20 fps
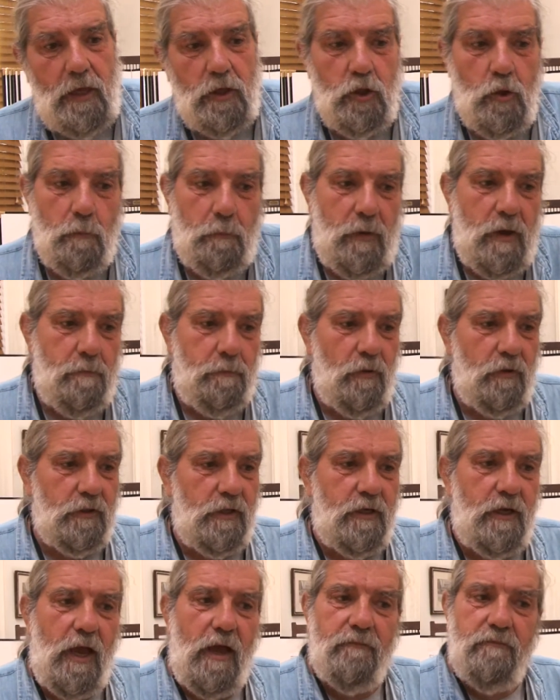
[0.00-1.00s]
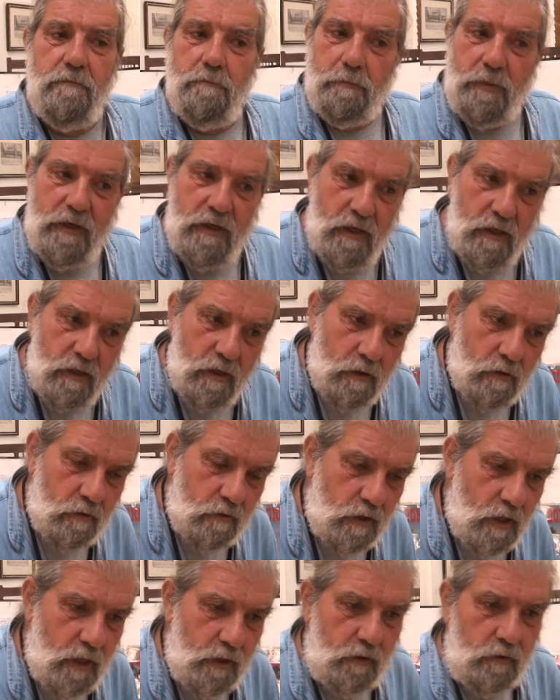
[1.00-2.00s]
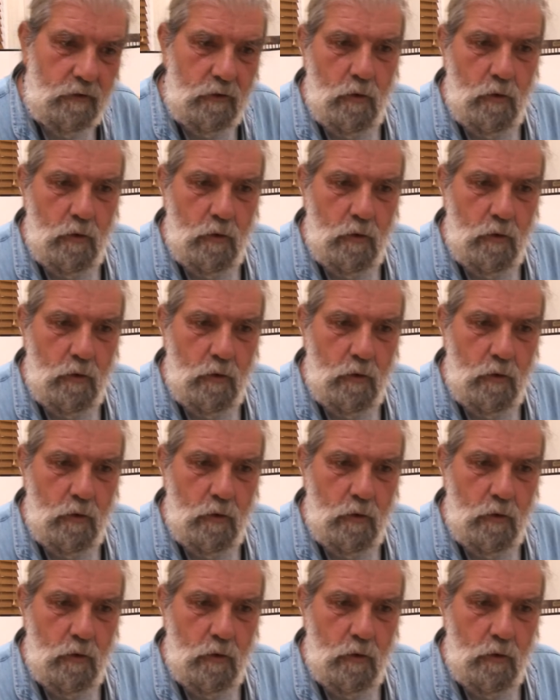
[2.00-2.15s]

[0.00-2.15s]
you people that haven't been in here yet,